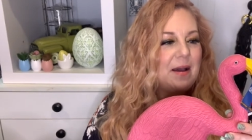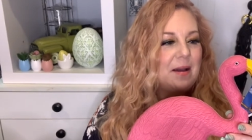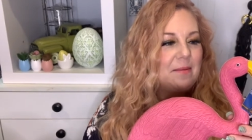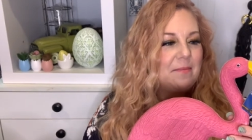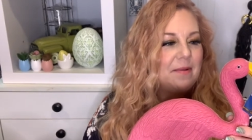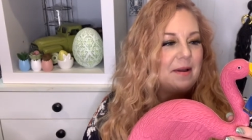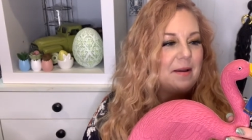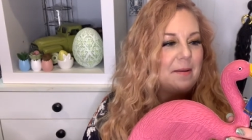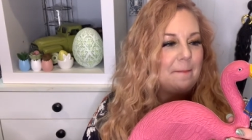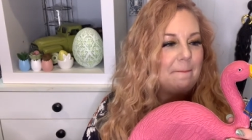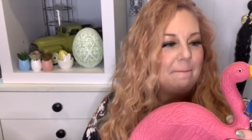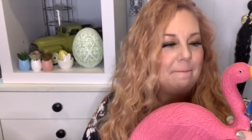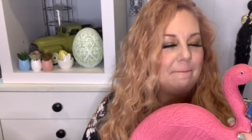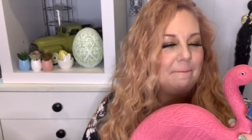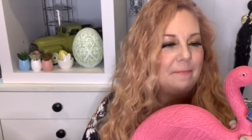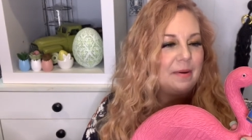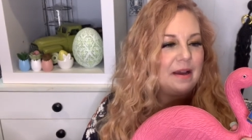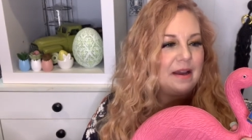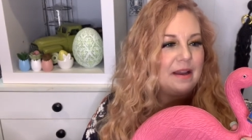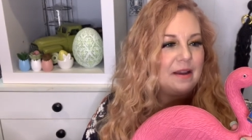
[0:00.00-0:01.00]

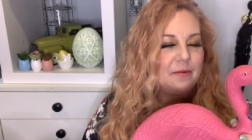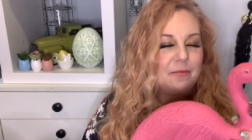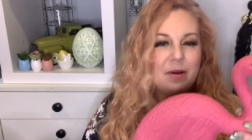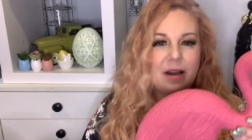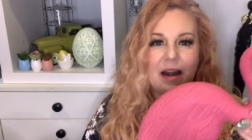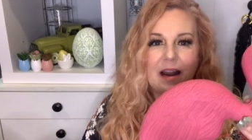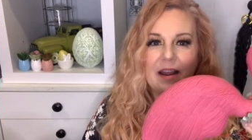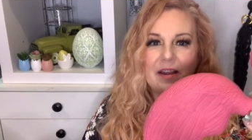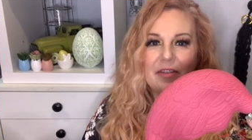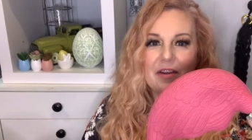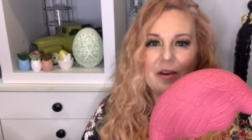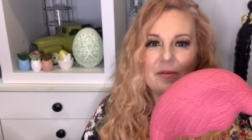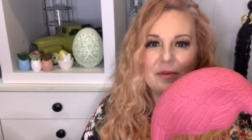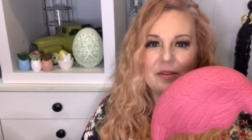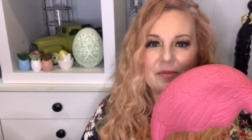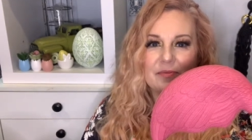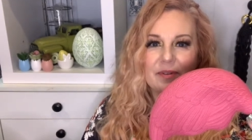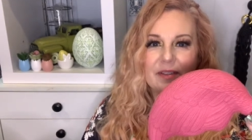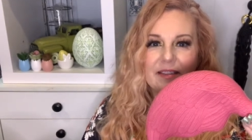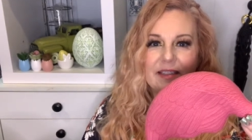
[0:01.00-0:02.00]
But what I thought
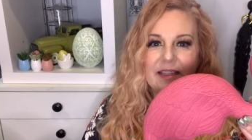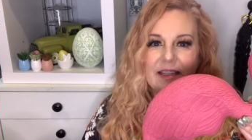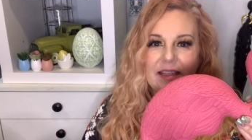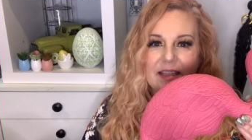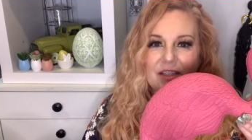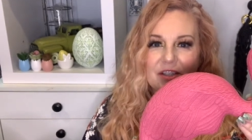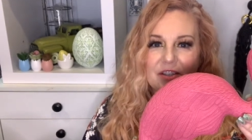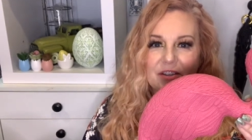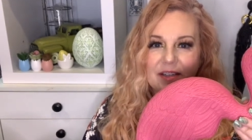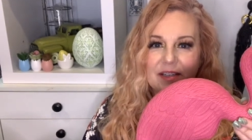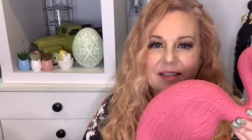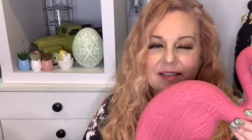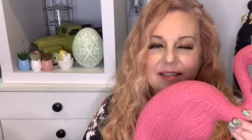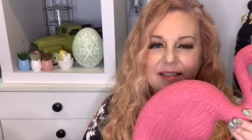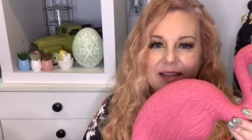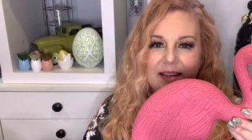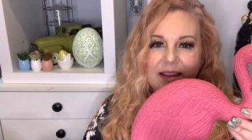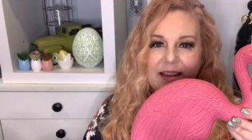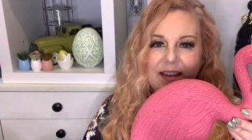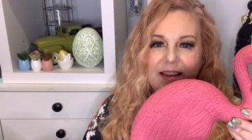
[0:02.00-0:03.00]
was really
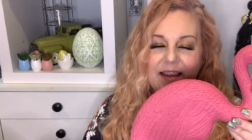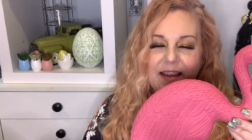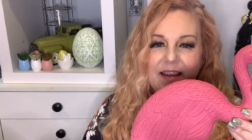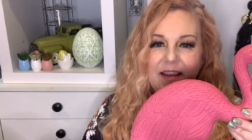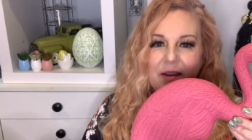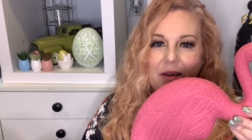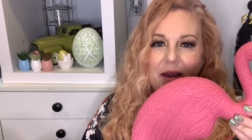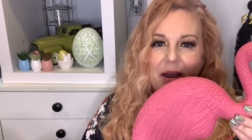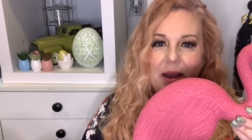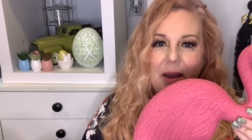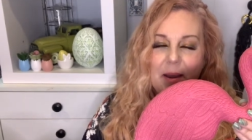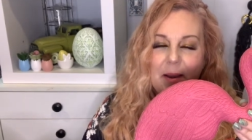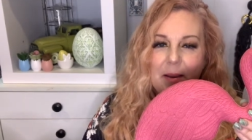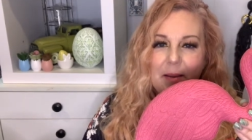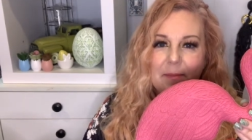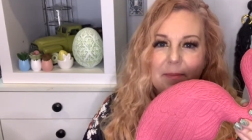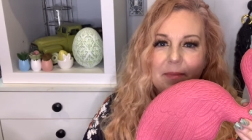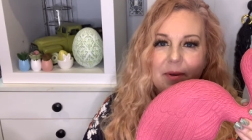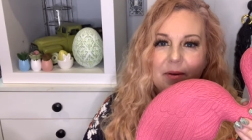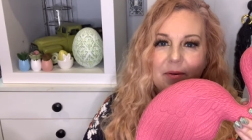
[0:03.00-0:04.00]
interesting
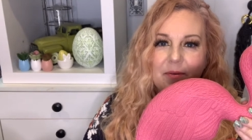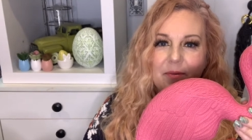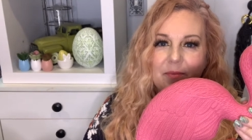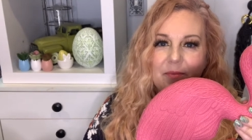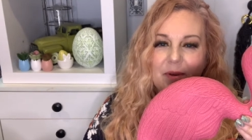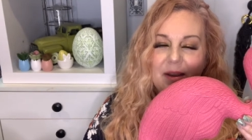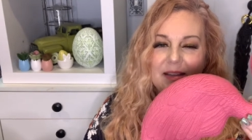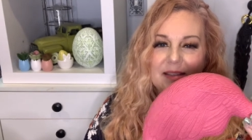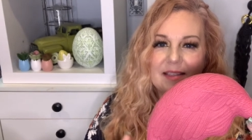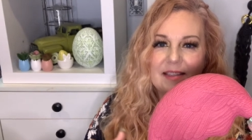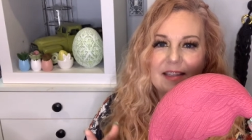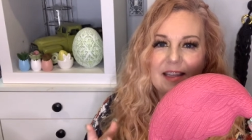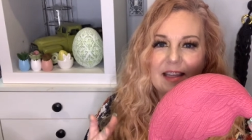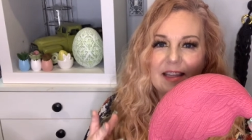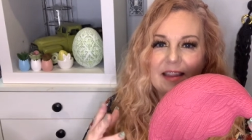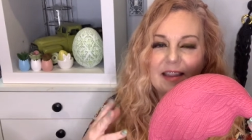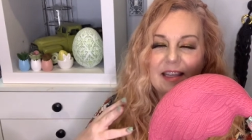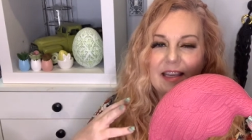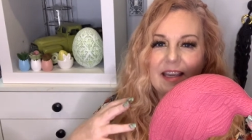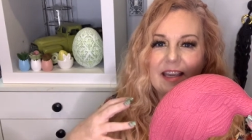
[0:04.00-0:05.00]
was that
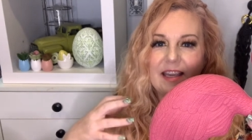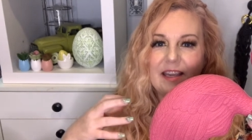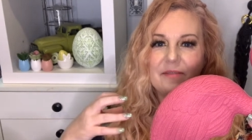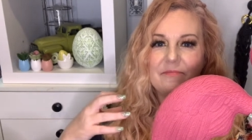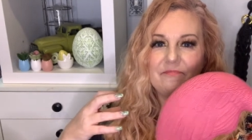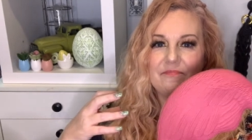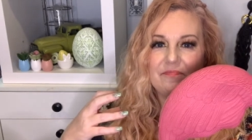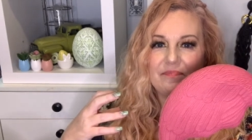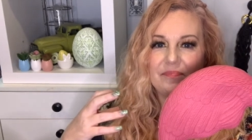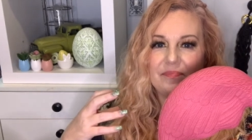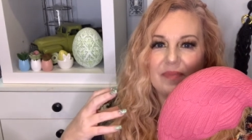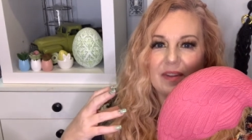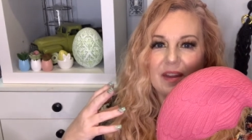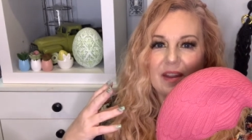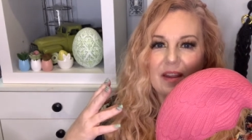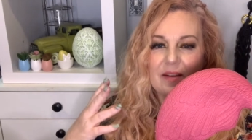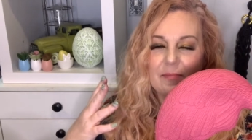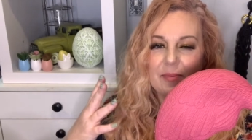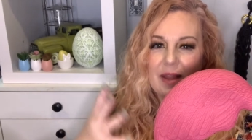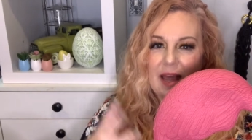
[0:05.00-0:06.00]
the
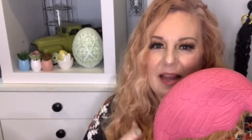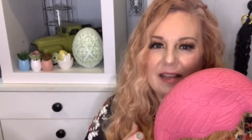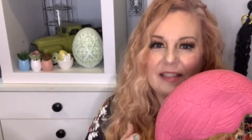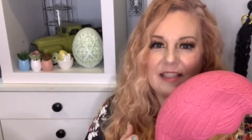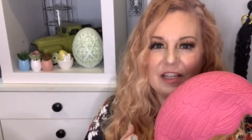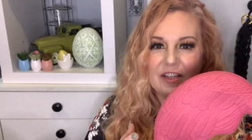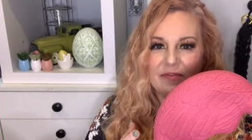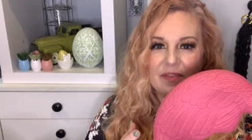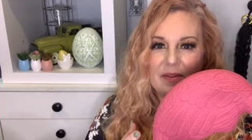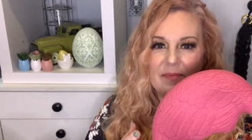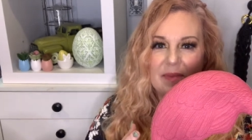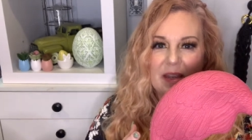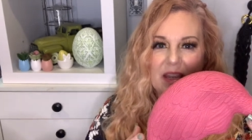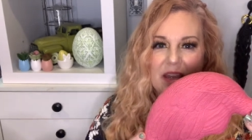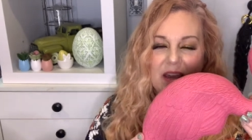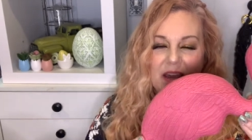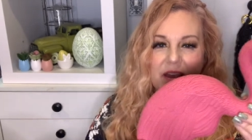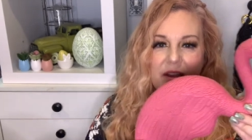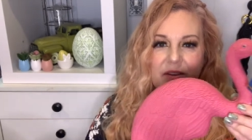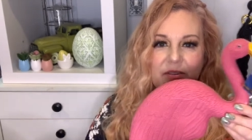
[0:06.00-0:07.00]
plastic
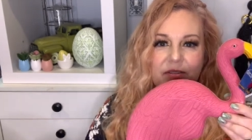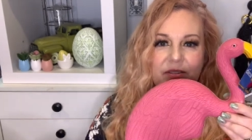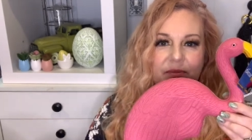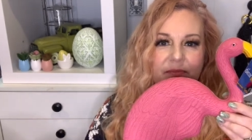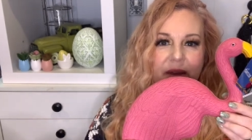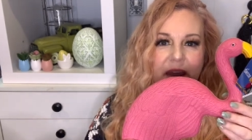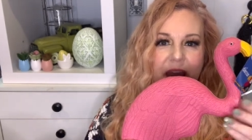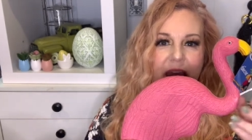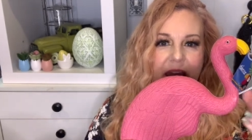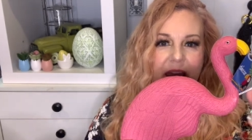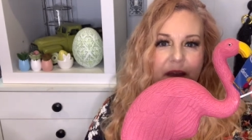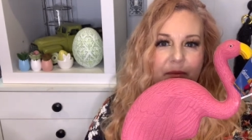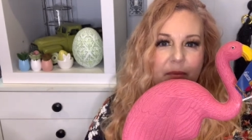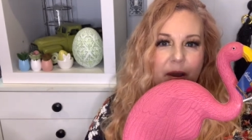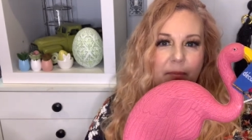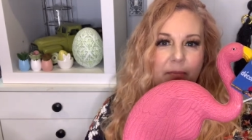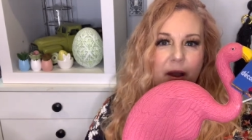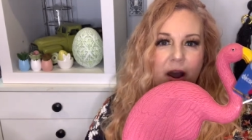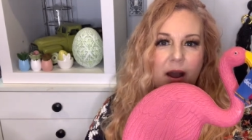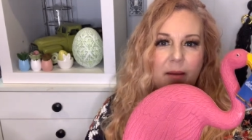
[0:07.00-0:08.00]
flamingos became
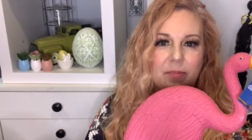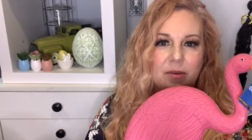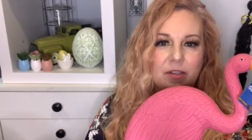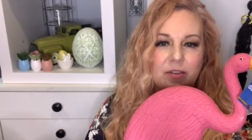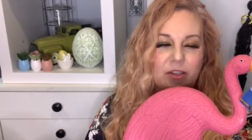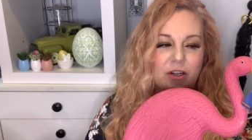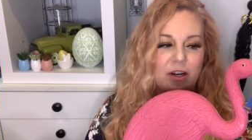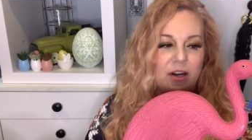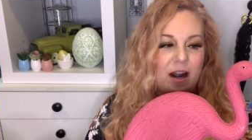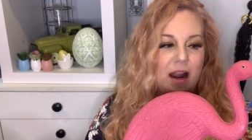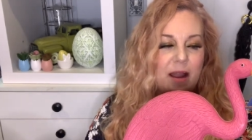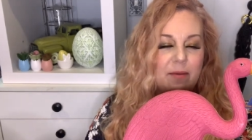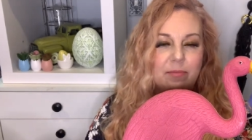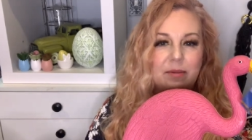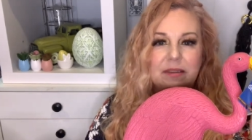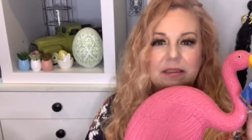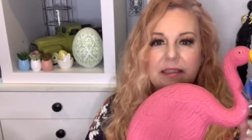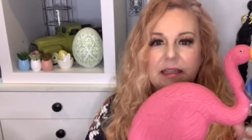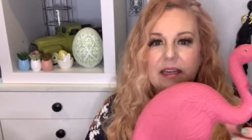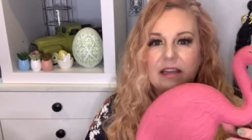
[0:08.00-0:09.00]
popular, I
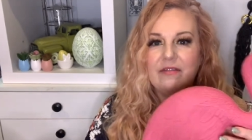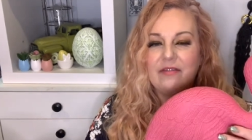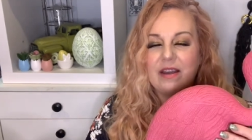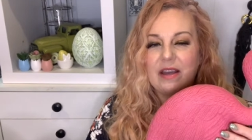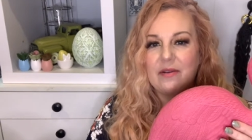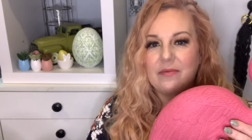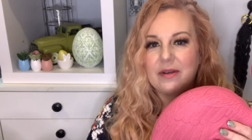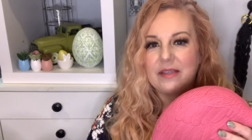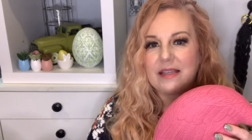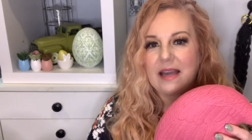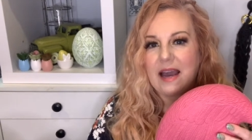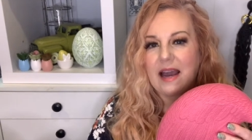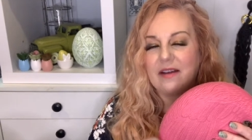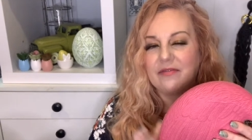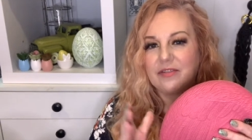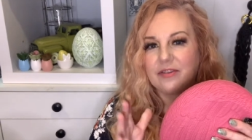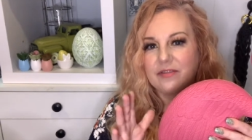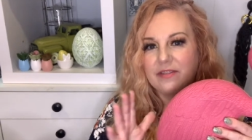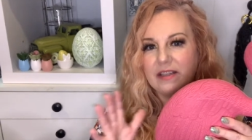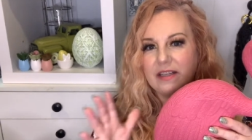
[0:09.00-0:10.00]
believe it was
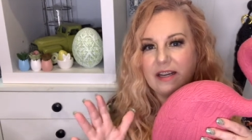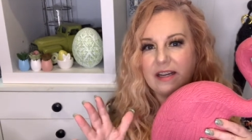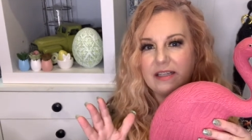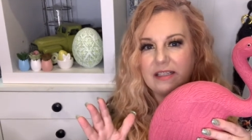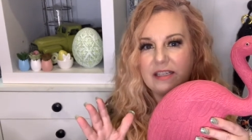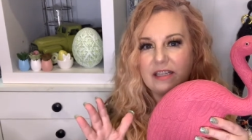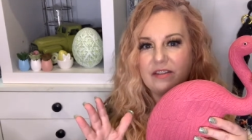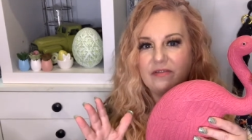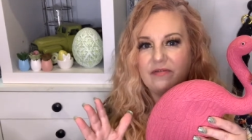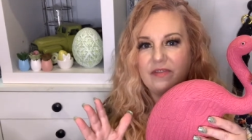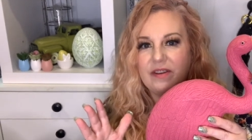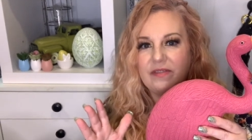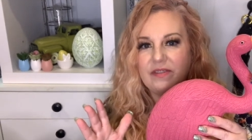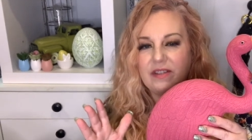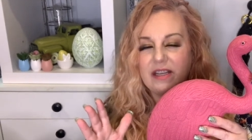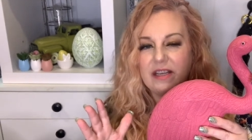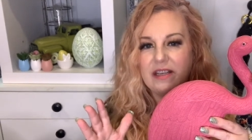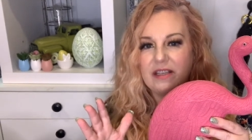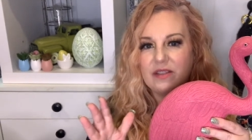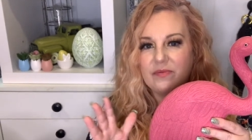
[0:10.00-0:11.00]
after the
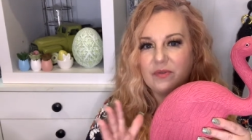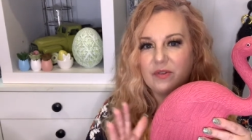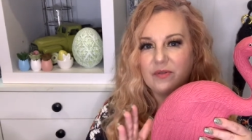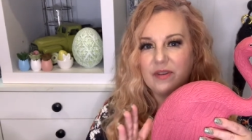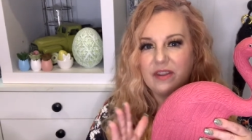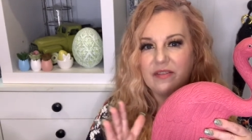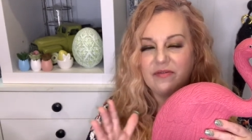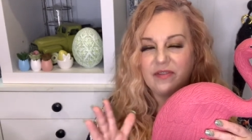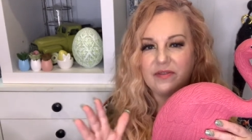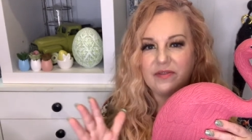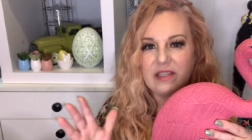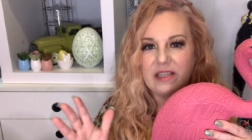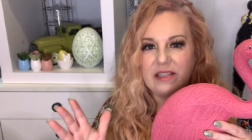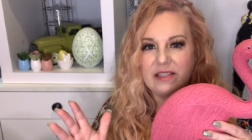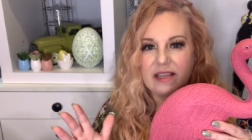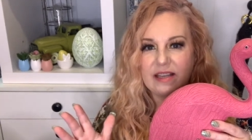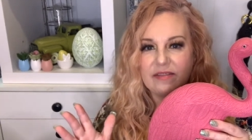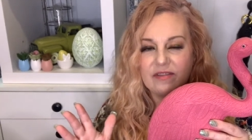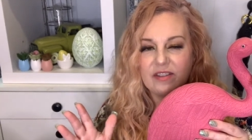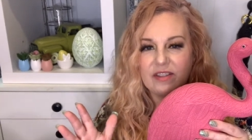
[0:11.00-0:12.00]
1950s, between the 50s
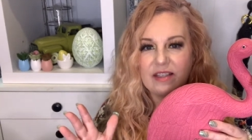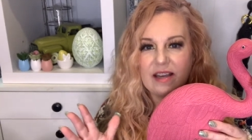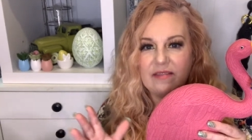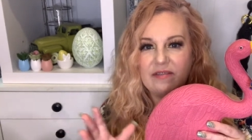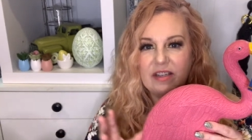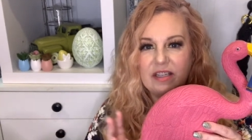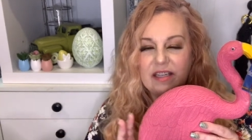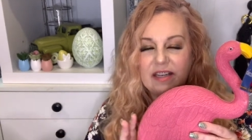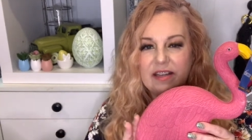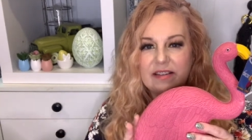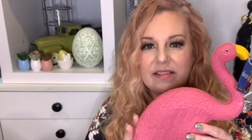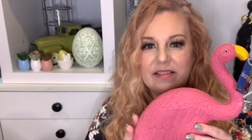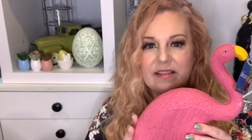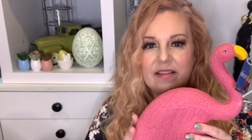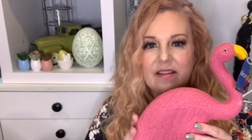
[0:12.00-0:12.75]
and the 70s,